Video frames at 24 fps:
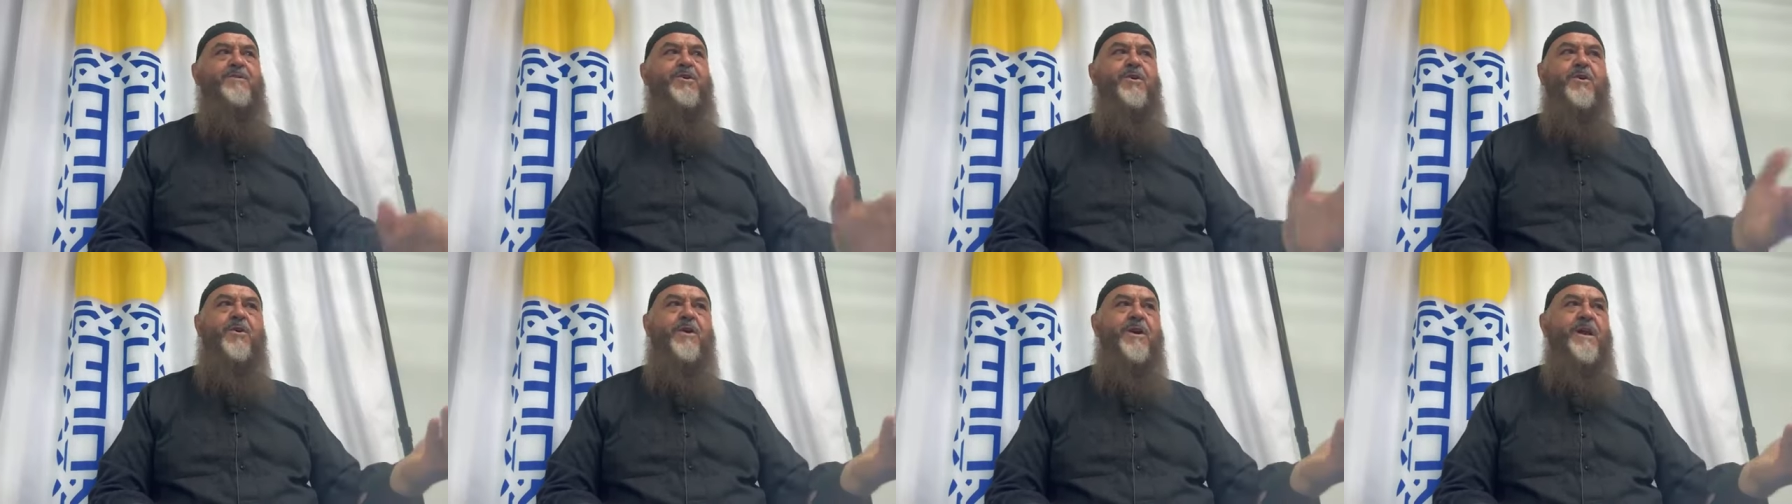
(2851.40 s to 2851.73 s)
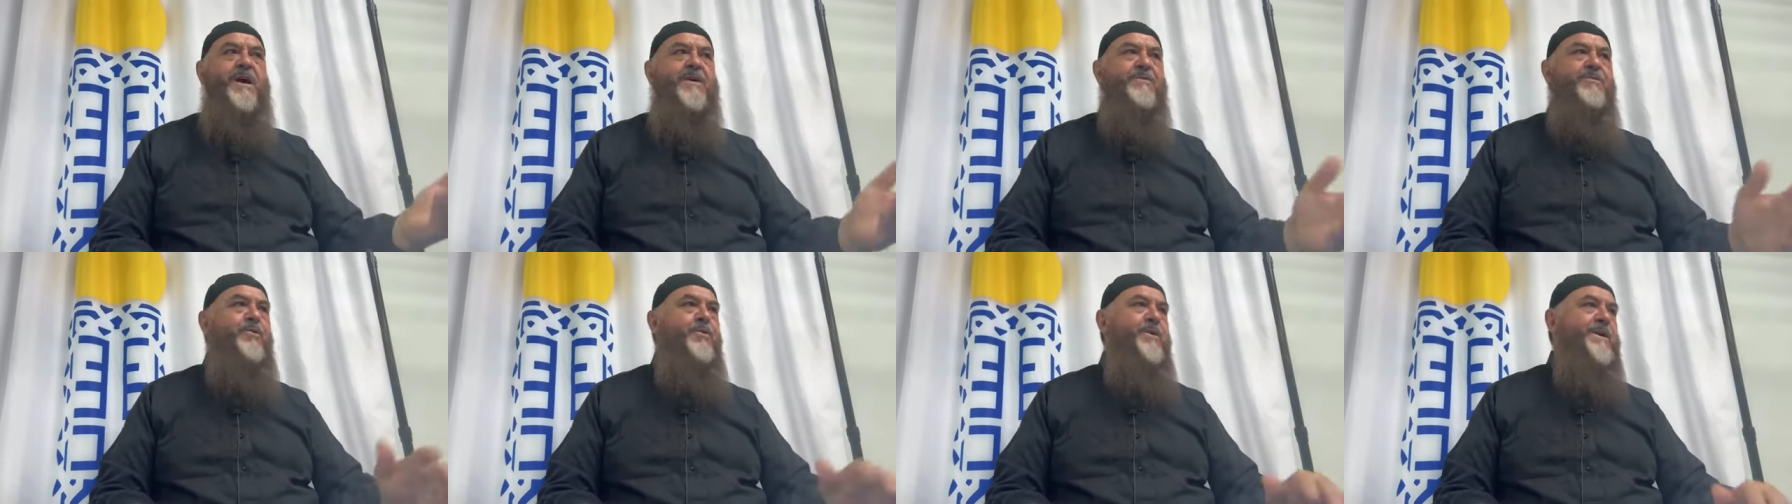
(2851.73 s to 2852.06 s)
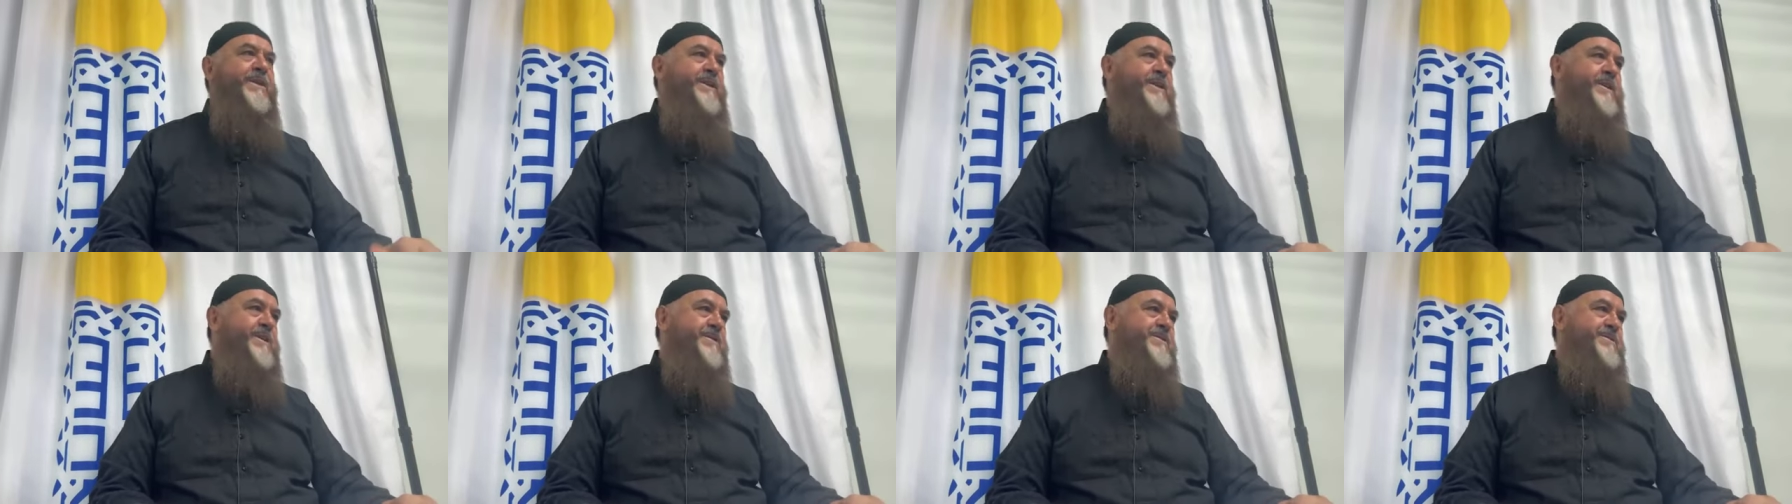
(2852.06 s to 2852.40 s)
If you don't have a
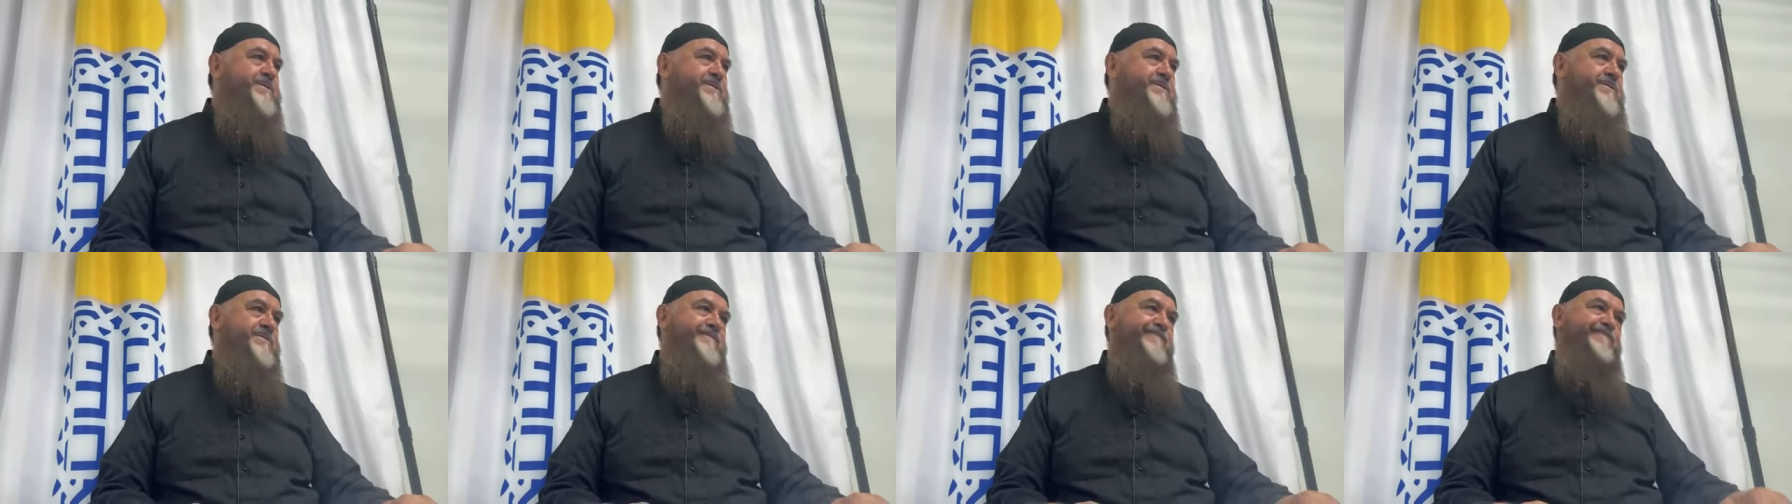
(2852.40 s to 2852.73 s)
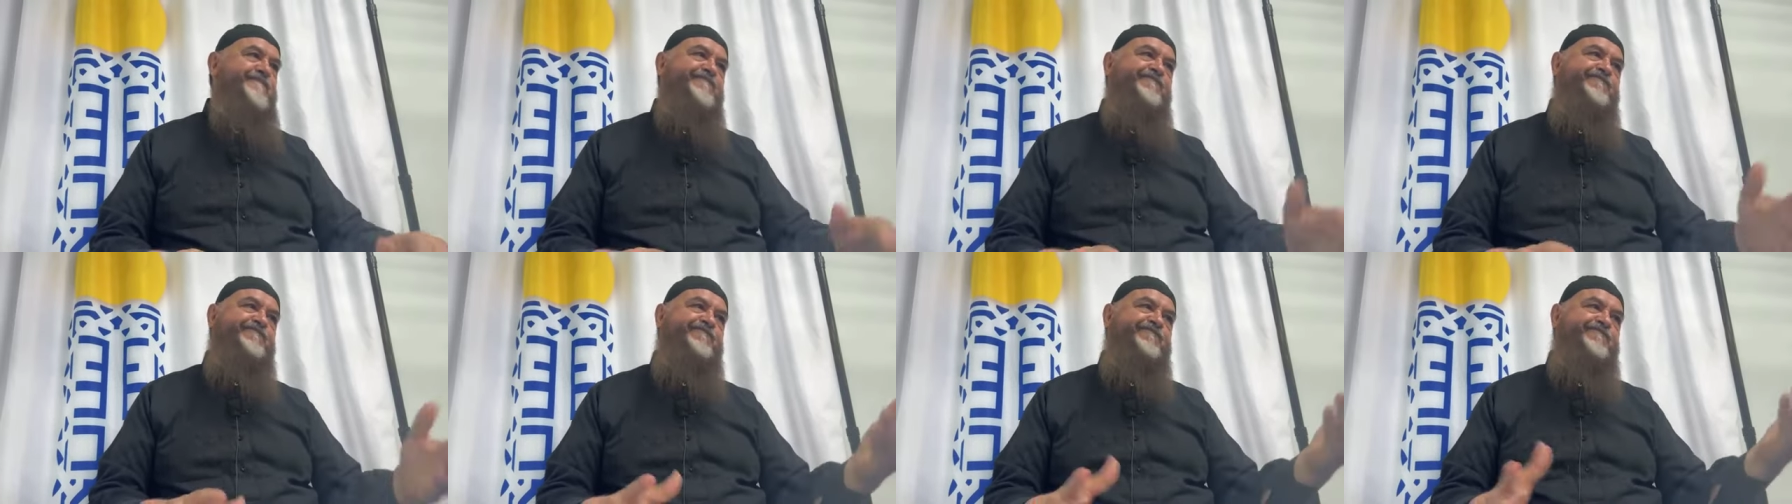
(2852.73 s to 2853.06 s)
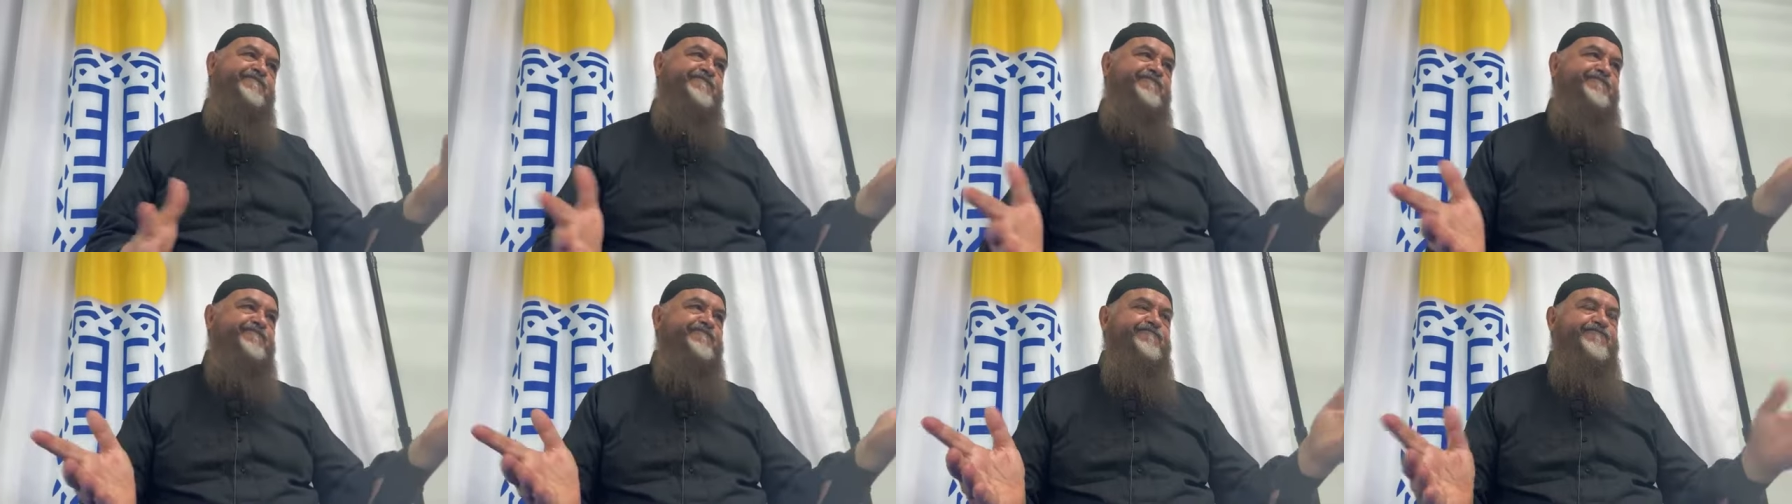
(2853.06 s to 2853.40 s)
witness,
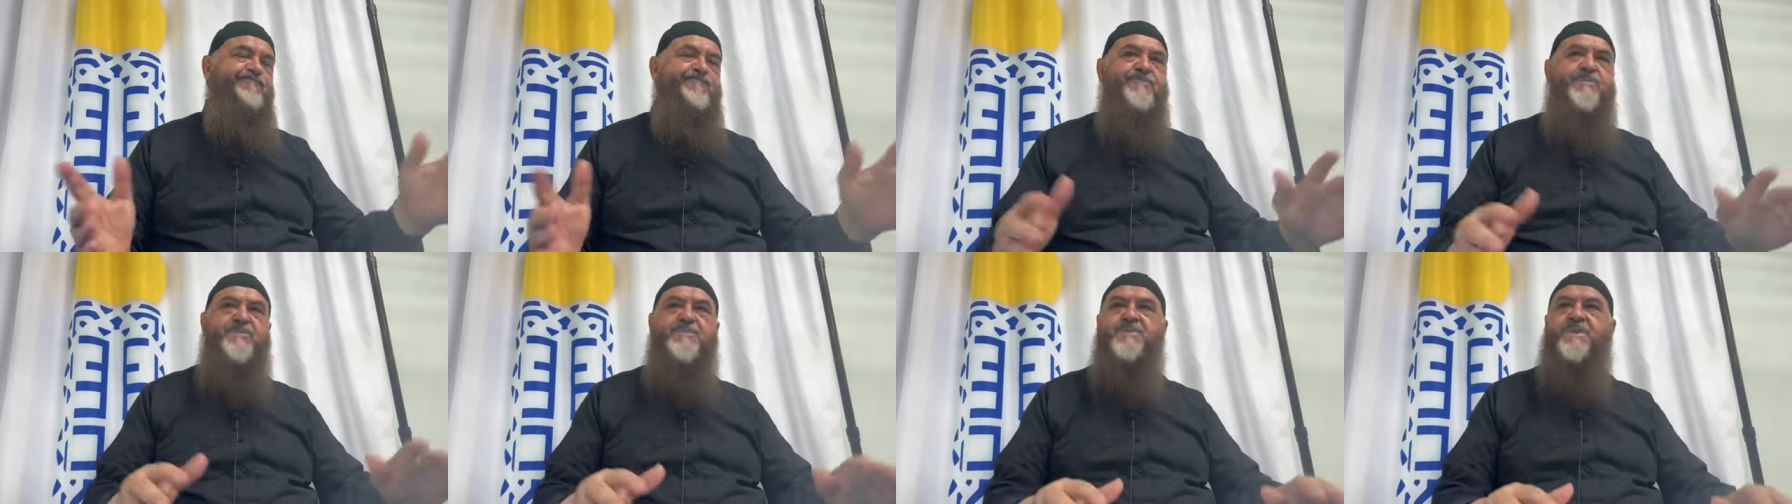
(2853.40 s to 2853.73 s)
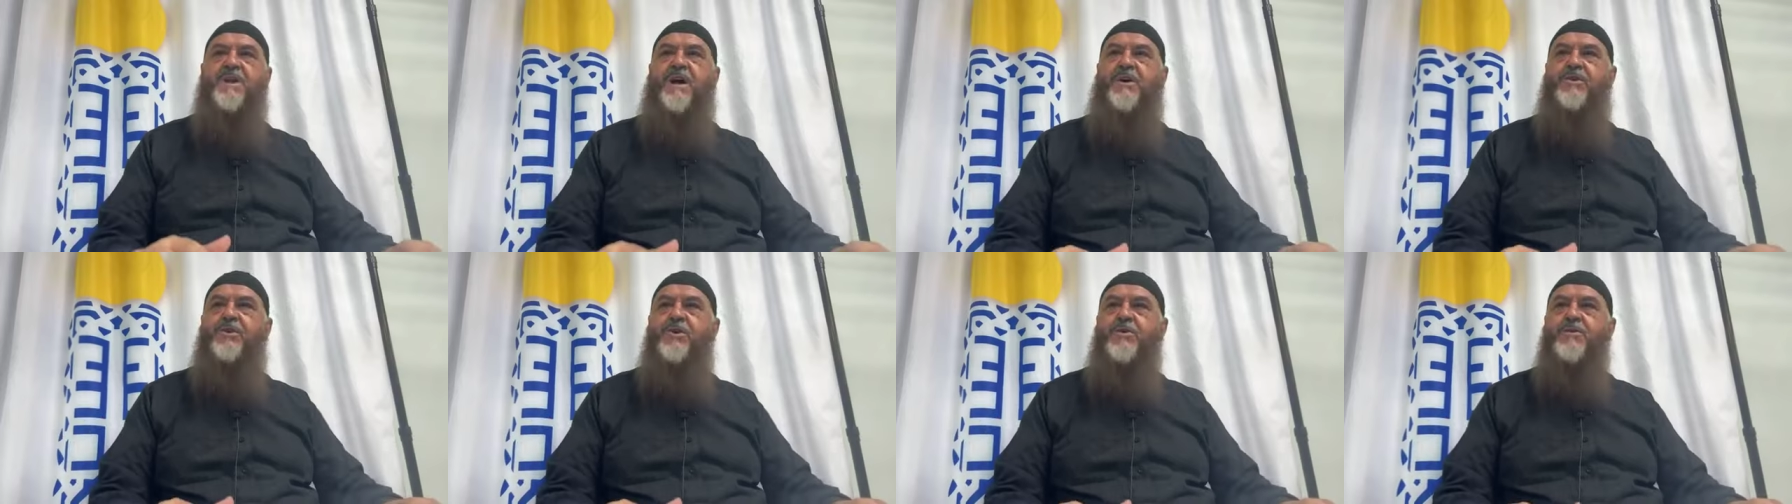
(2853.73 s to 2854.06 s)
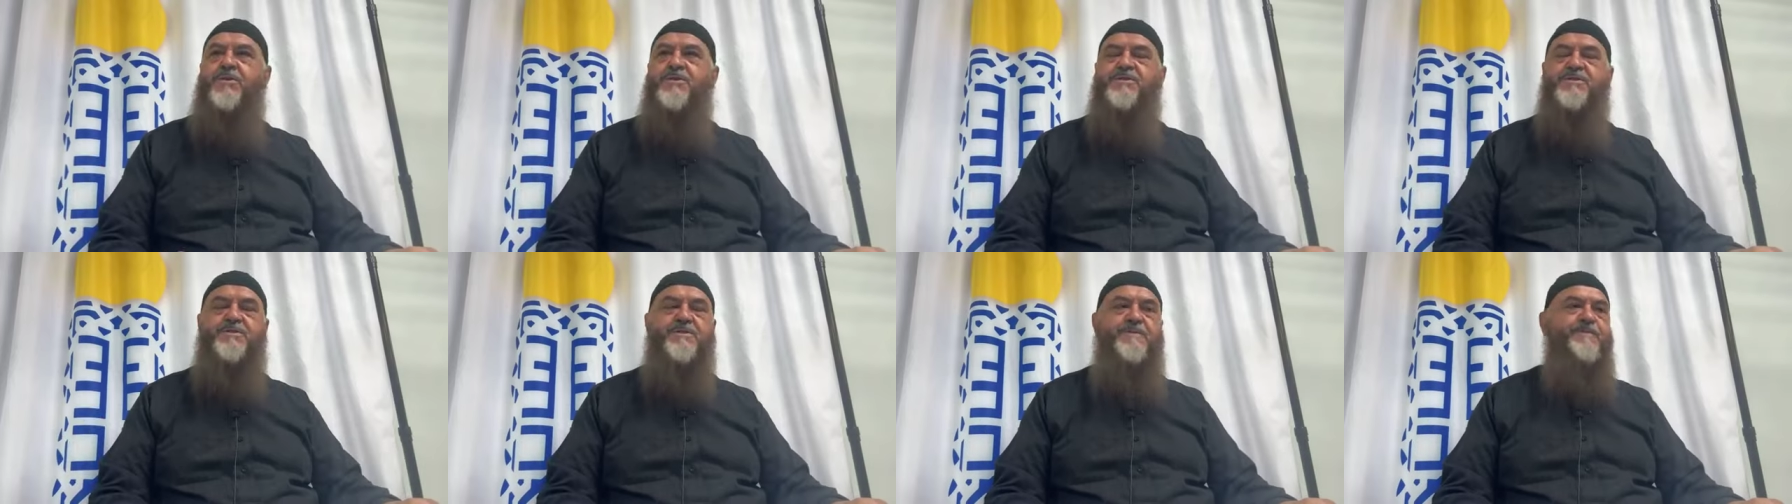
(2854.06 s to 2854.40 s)
it's not
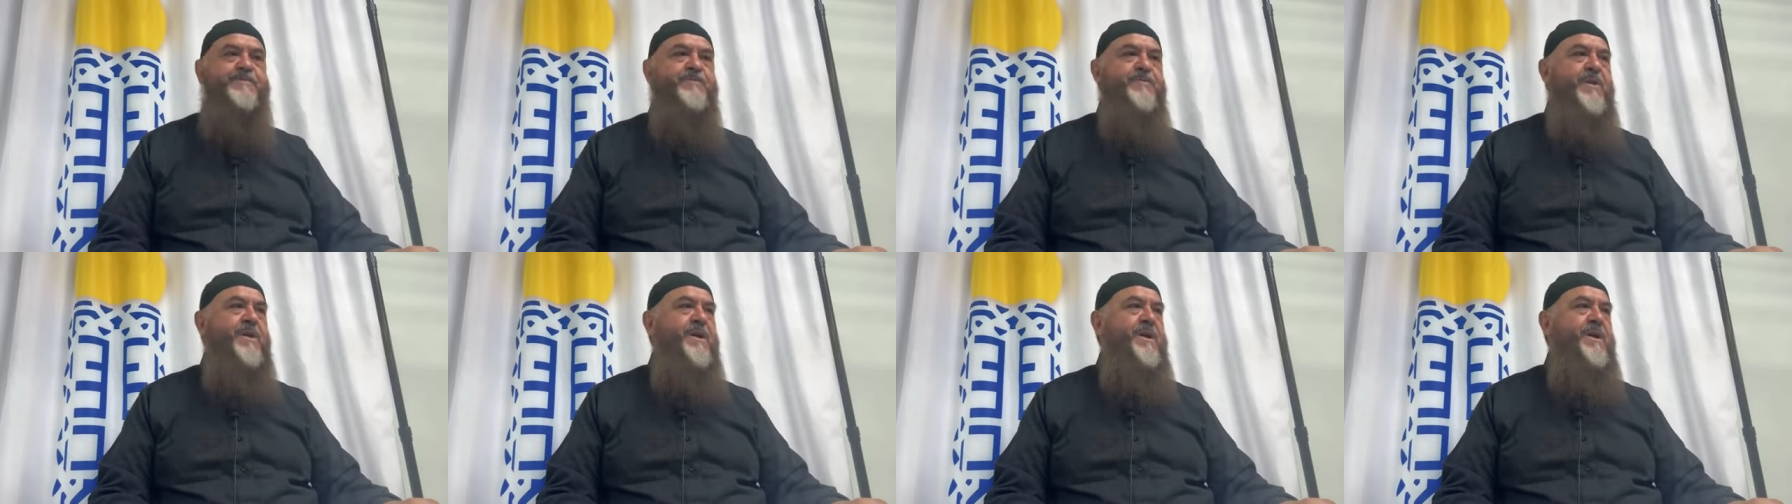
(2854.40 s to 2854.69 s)
yours.